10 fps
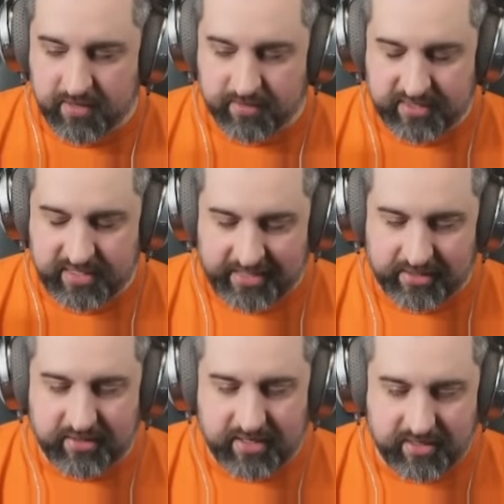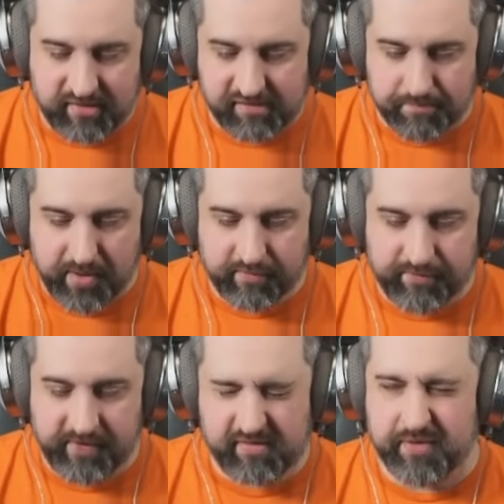Caitlyn getting this bug
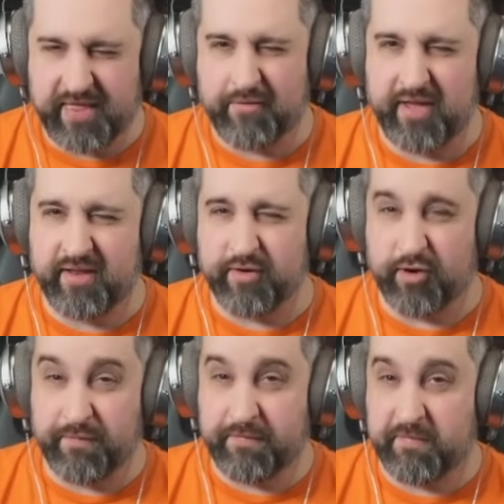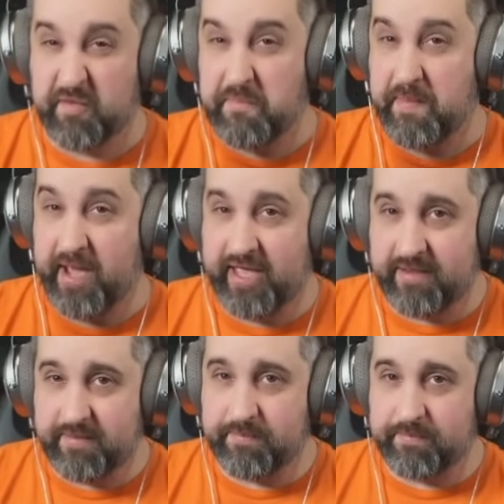fix without a nerf might
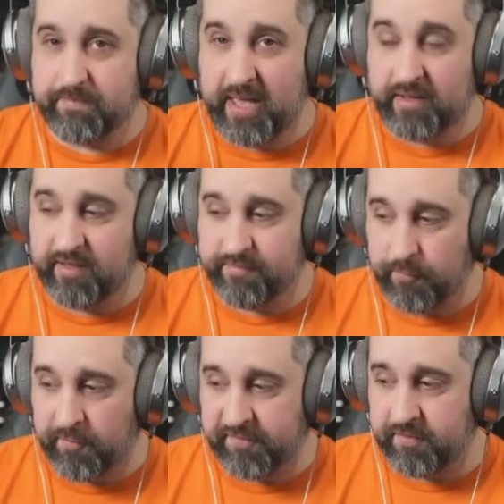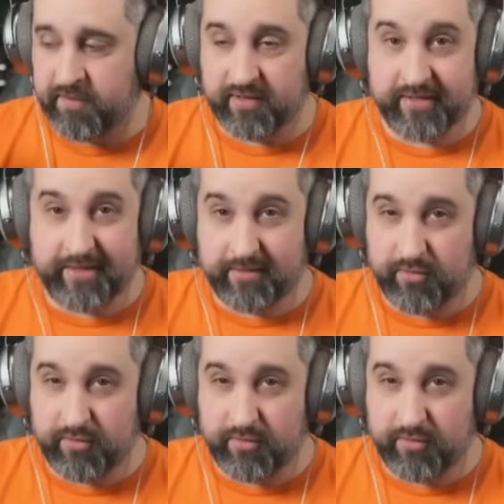make Enforcer a little good.